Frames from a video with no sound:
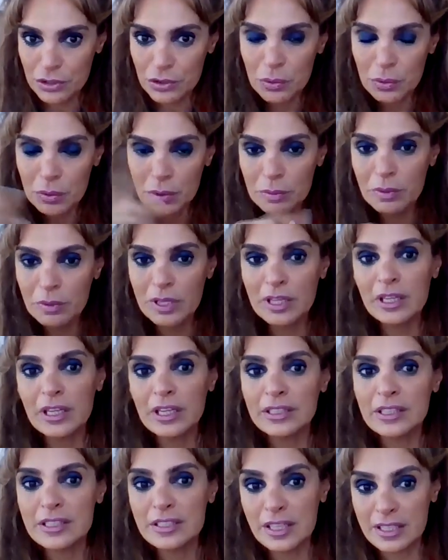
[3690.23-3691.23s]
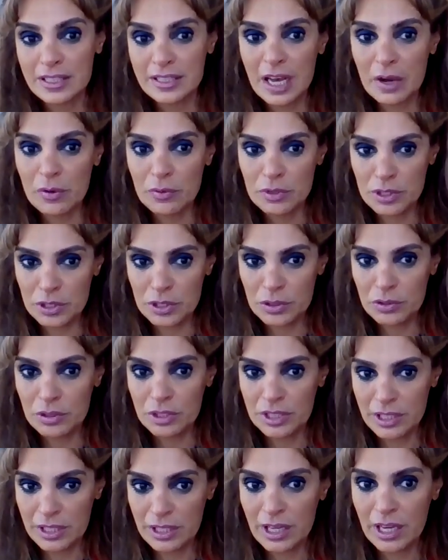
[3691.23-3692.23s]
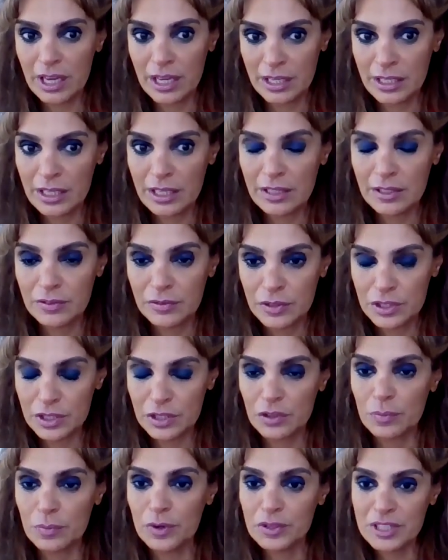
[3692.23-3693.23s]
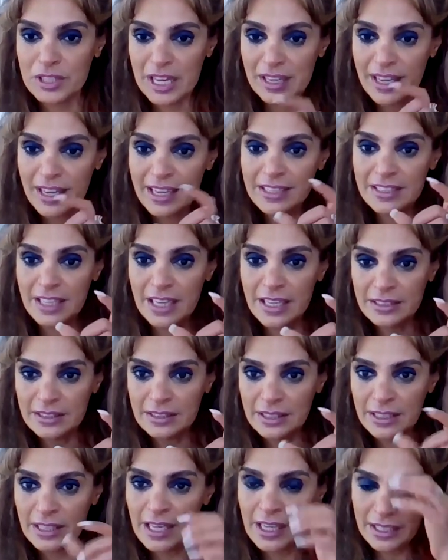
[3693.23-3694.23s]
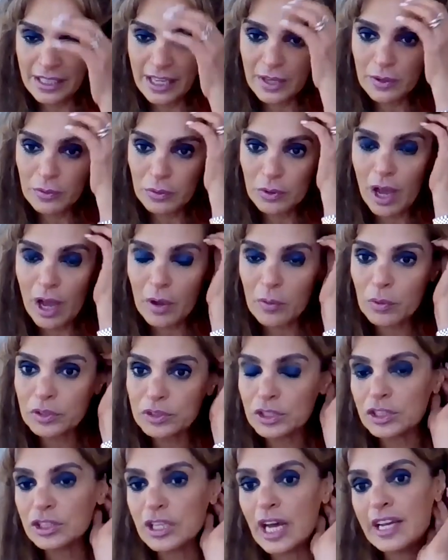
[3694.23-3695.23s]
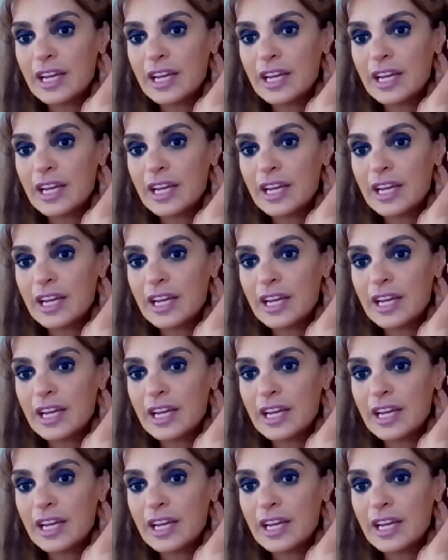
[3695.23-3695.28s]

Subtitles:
So we will discuss that with you in a further note, because I like the idea and I wanted yeah.